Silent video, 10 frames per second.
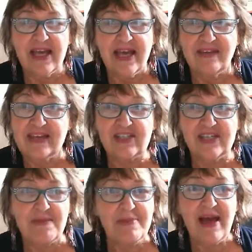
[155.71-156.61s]
And then she
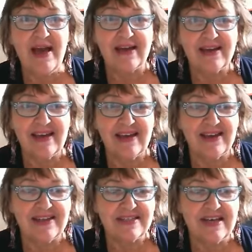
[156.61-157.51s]
came back
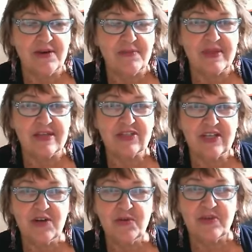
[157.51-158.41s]
and um,
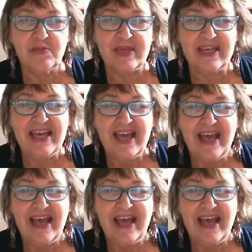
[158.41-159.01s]
shared with me.